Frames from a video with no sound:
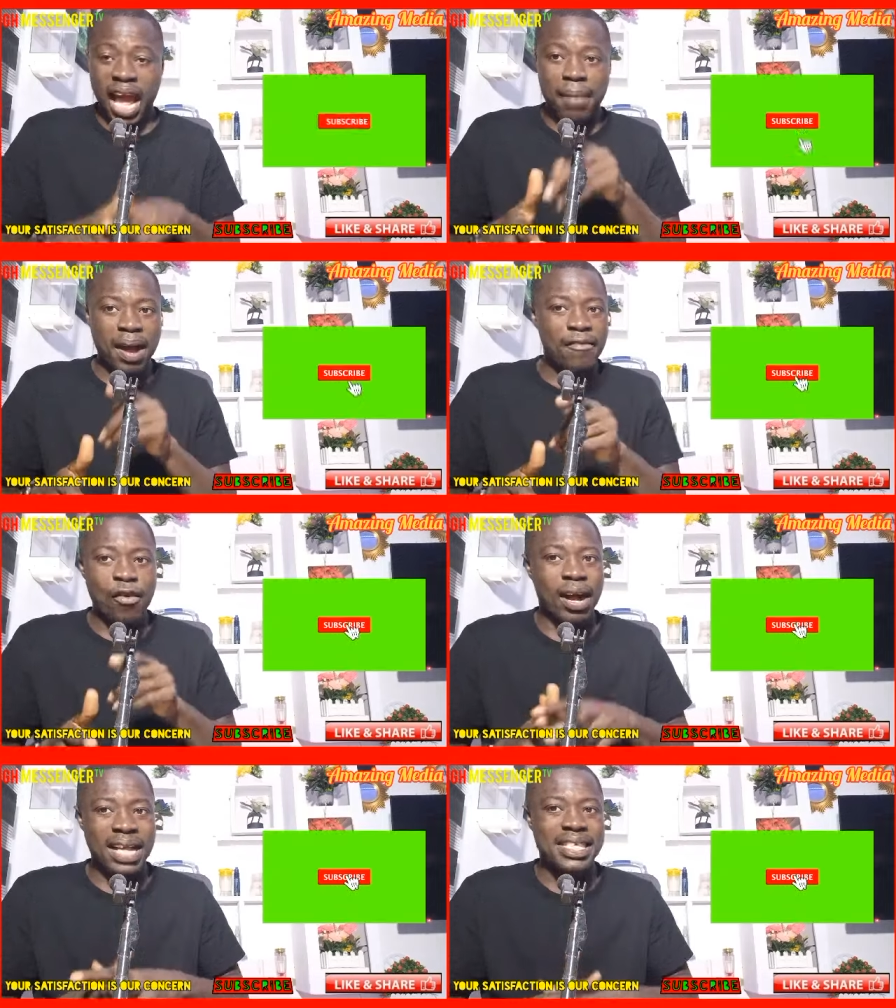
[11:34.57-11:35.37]
I'm on
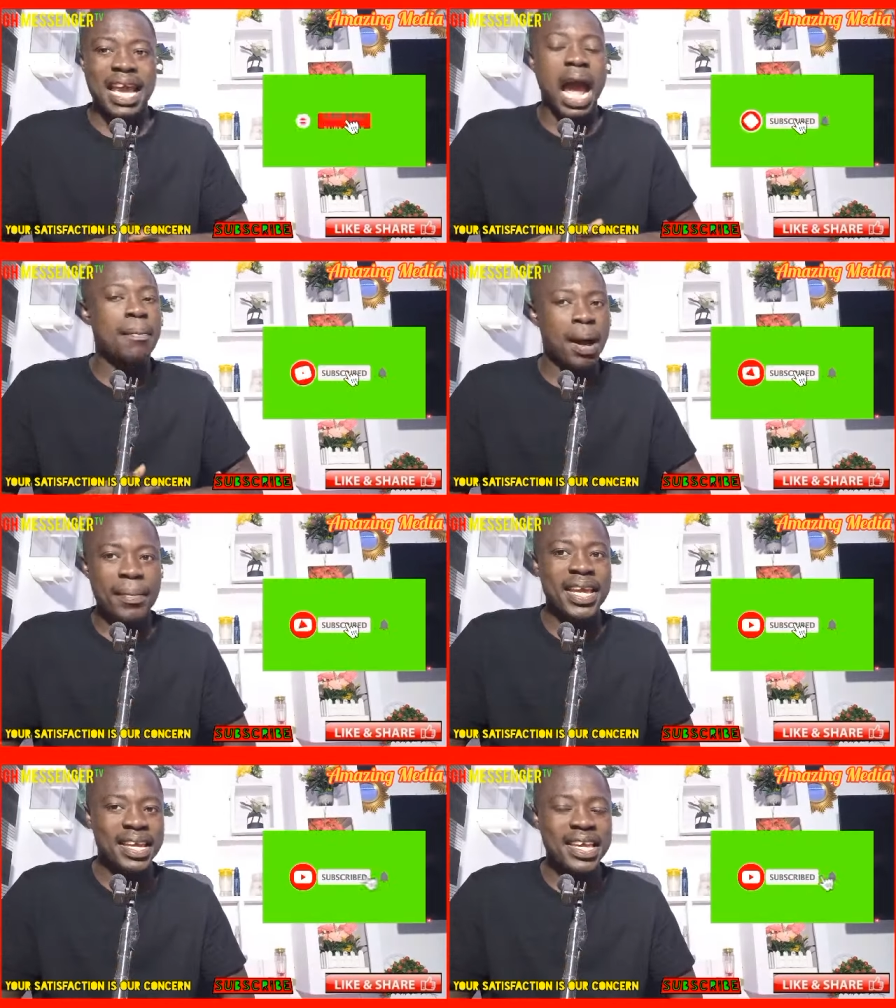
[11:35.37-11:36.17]
for Cassay, I'm
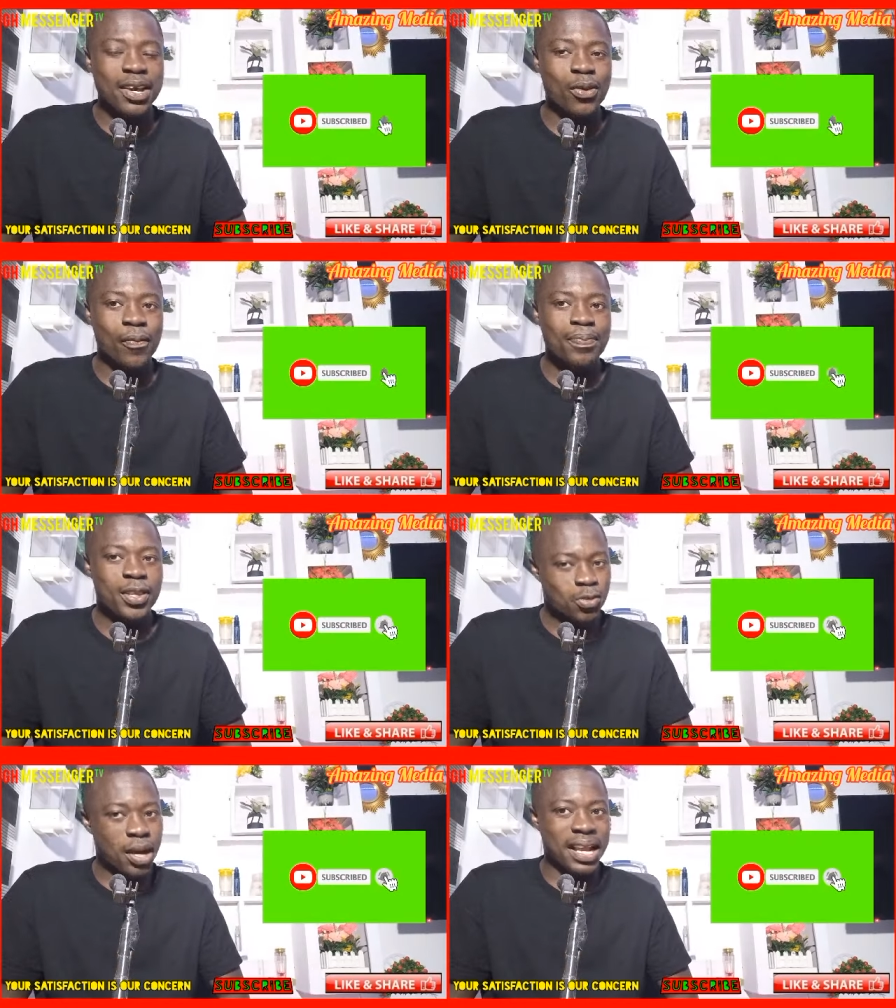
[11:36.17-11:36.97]
a year.
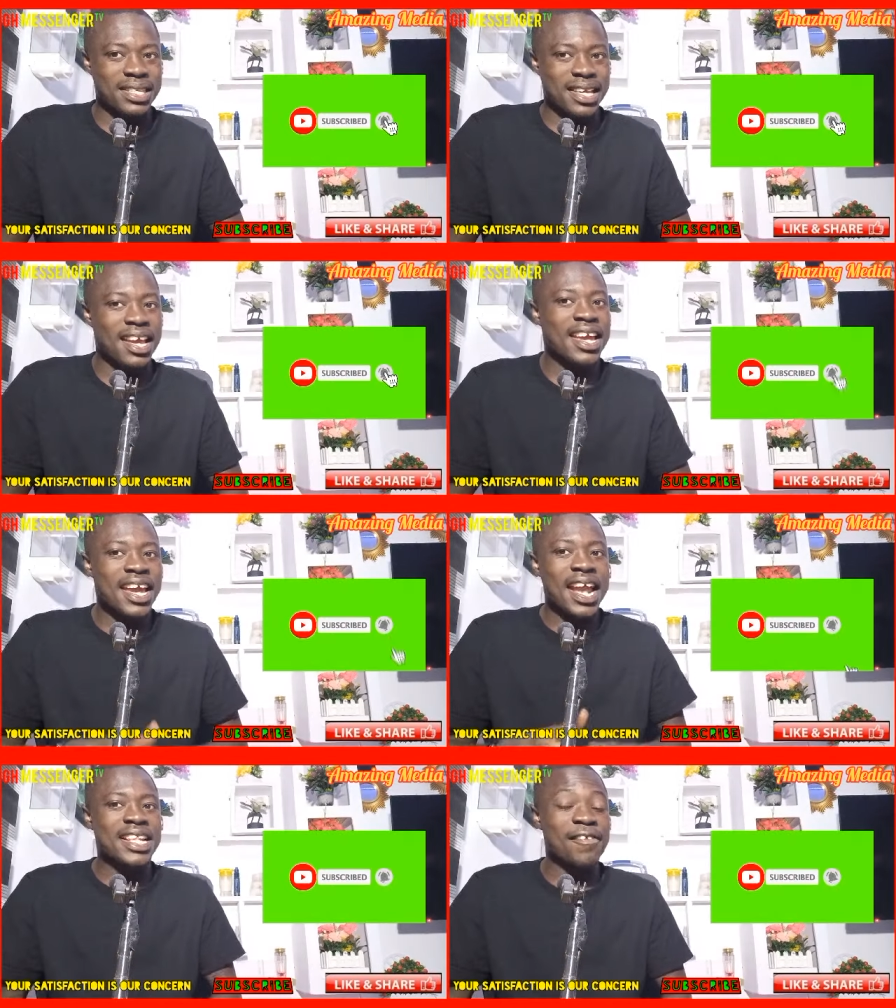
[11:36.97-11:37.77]
So I say,
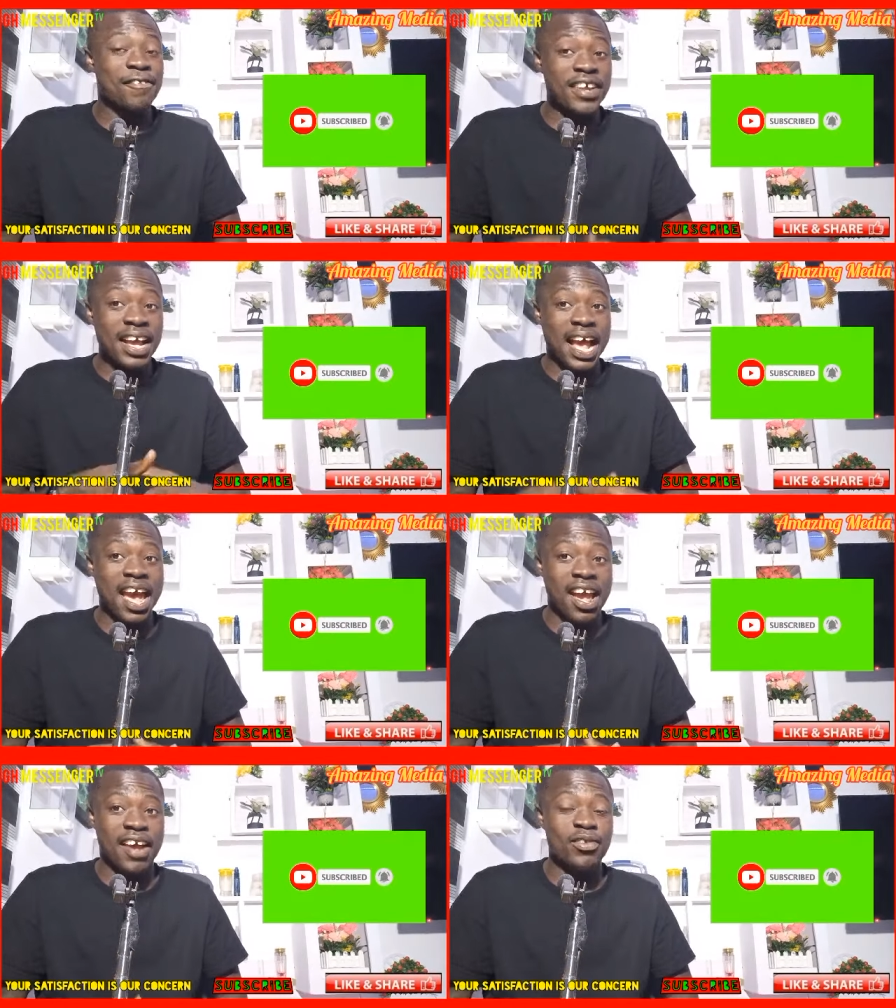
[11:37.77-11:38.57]
eighty free
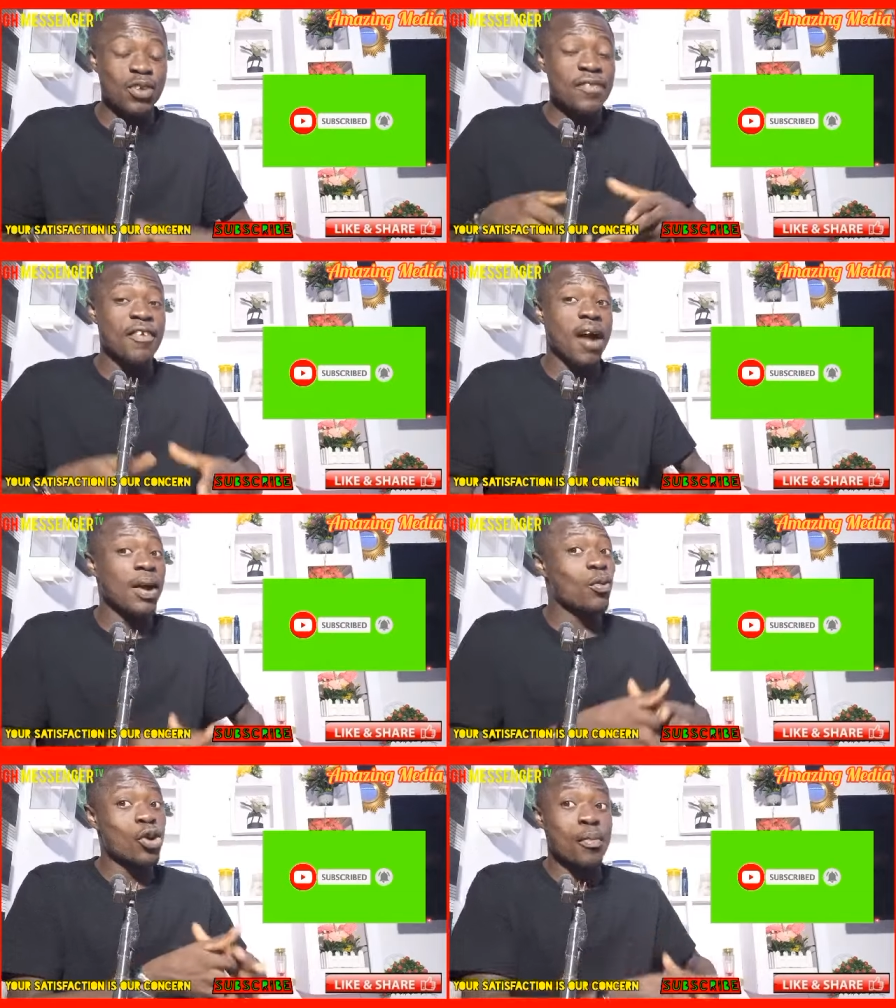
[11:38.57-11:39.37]
twenty four
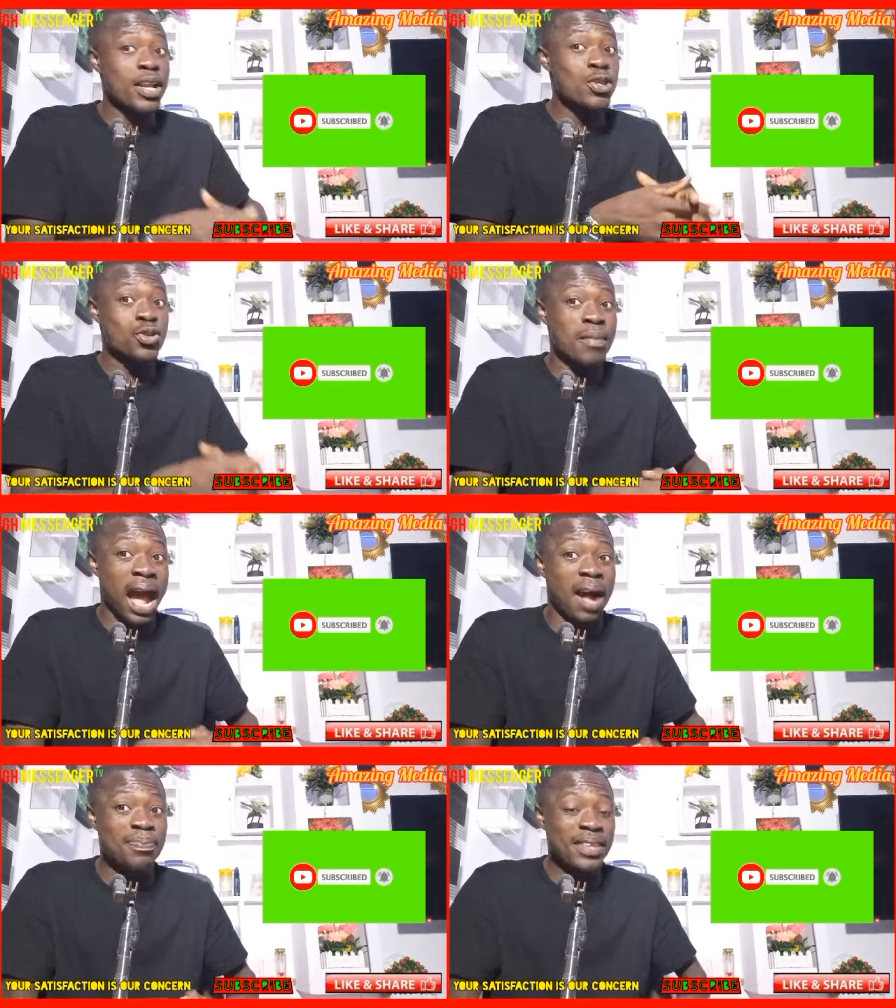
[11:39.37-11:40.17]
hour economy and so
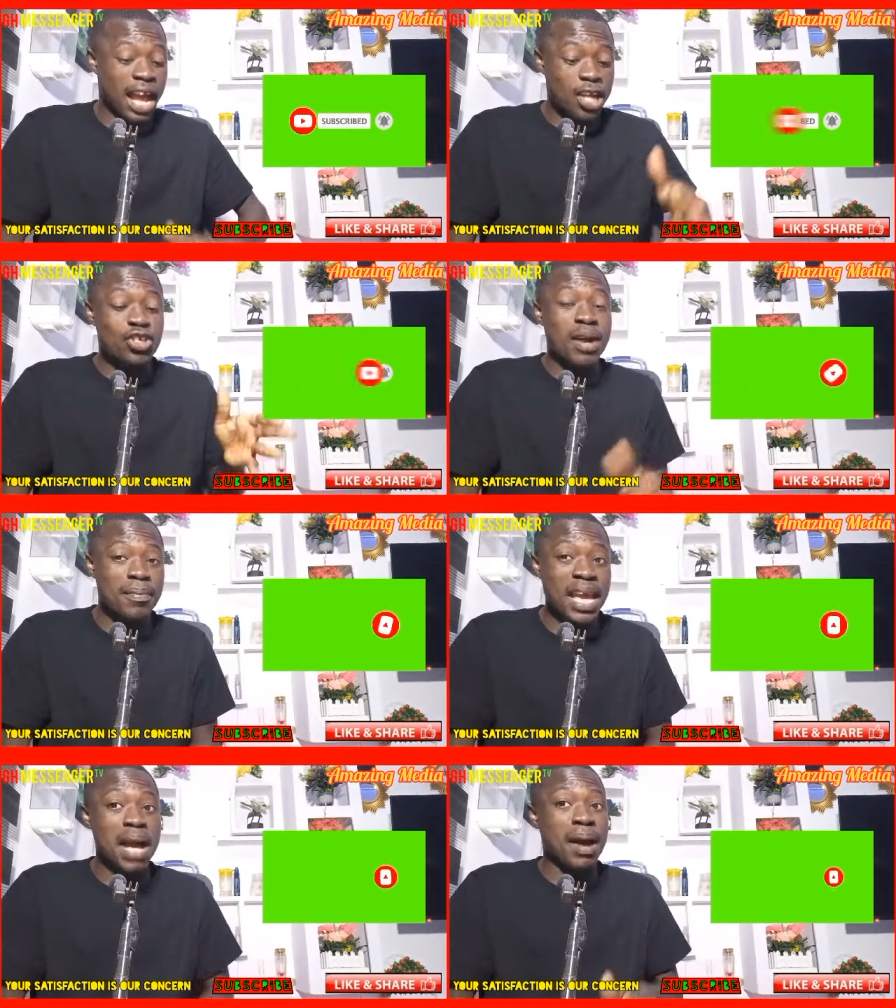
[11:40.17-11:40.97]
bar. A
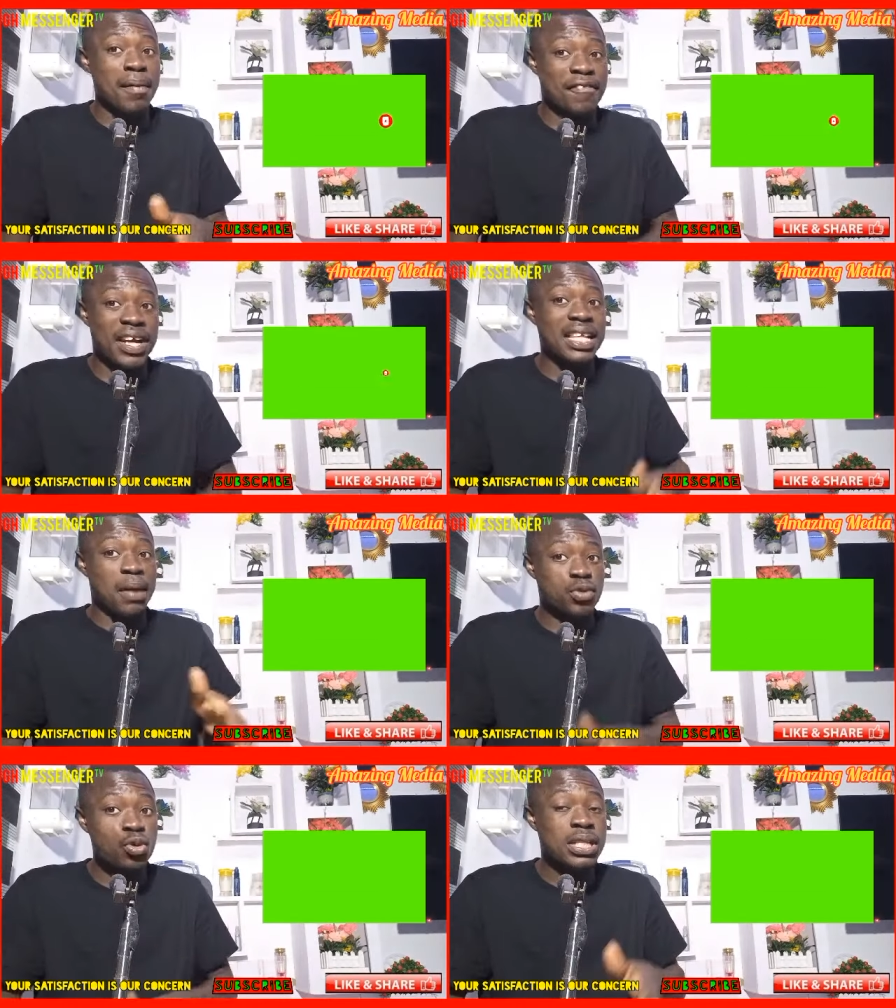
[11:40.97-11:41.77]
juma be about five
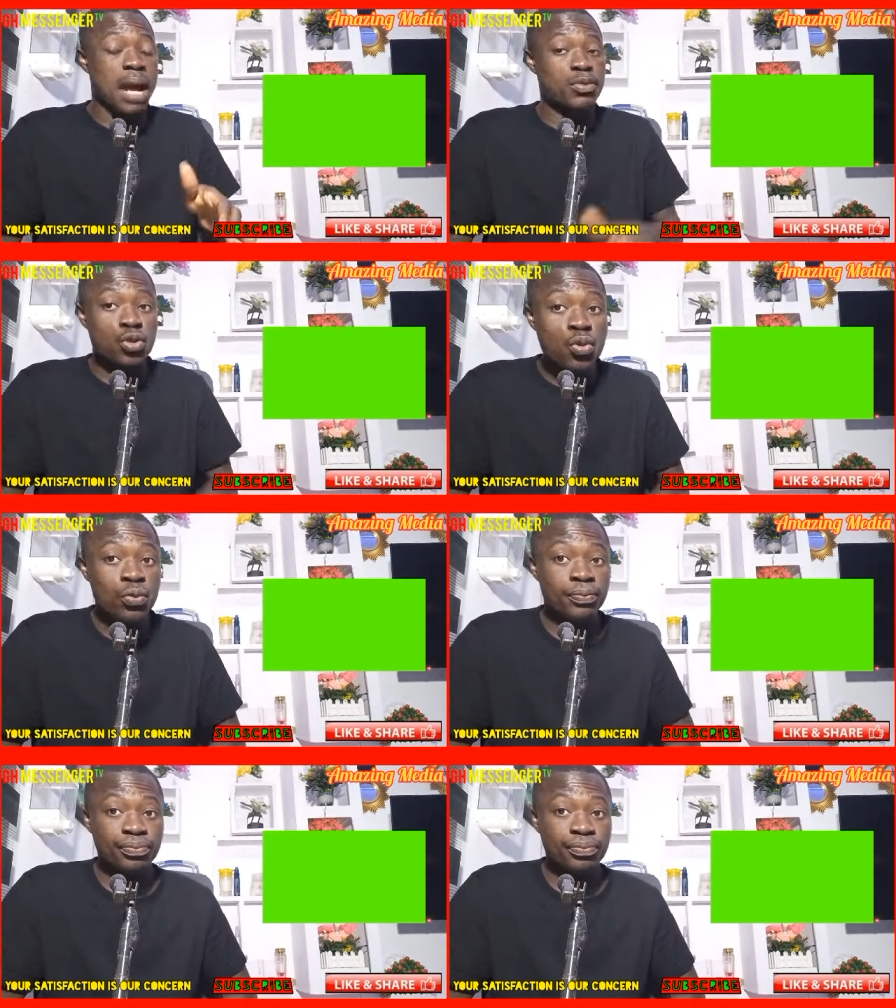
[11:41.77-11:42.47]
times two times two.